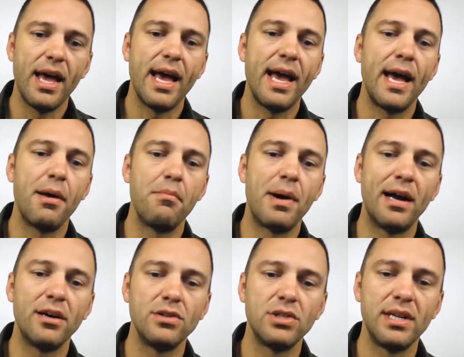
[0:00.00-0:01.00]
at
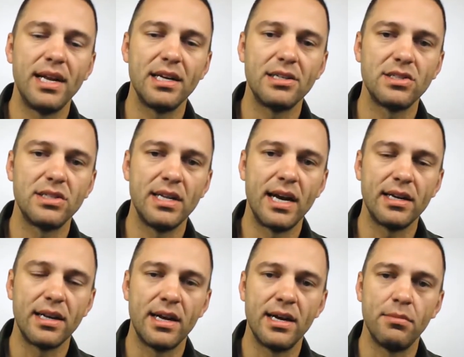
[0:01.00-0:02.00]

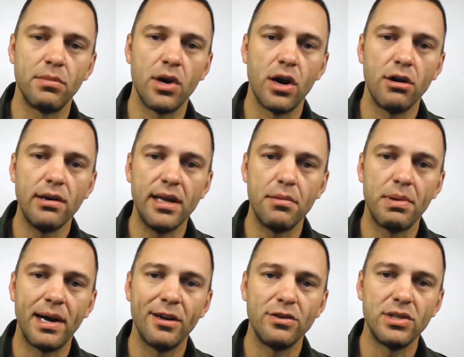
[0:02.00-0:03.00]
biogenetics.com. Kari at
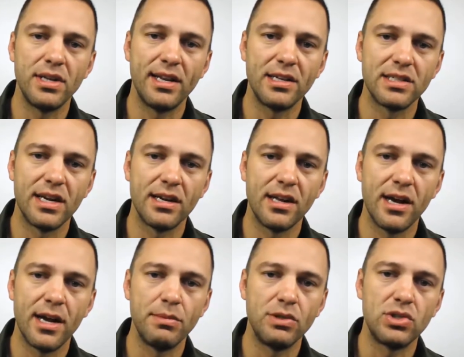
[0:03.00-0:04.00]

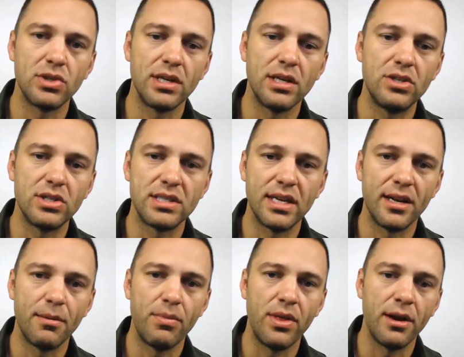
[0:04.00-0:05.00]
biogenetics.com, and she'll get you set
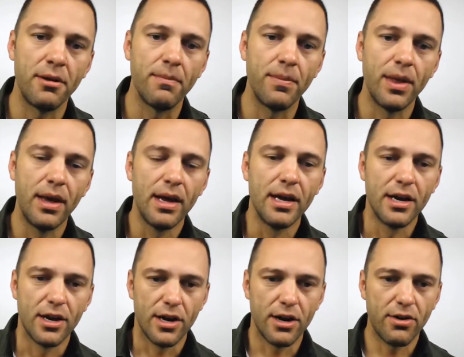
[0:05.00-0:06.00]
up there.
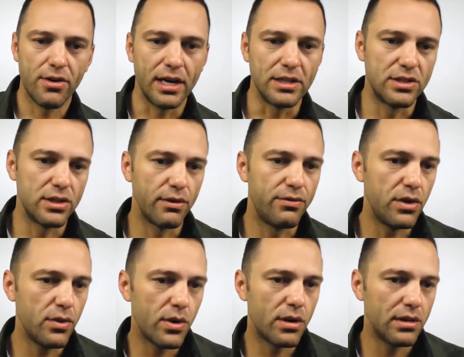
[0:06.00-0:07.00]
All right, so if
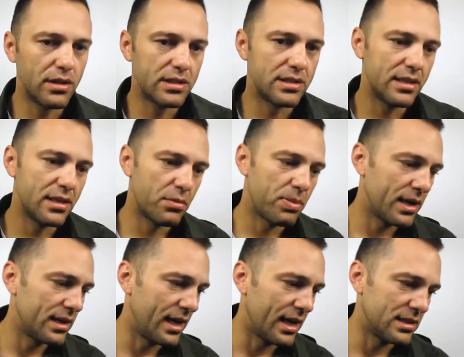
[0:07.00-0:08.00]
you are listening to the
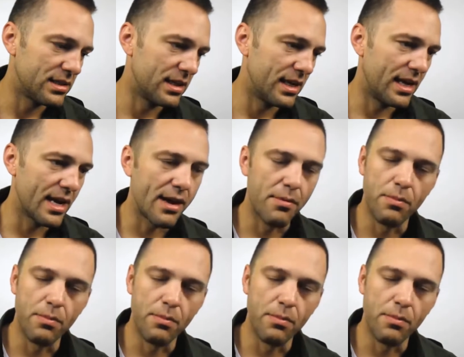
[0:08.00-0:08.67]
podcast today,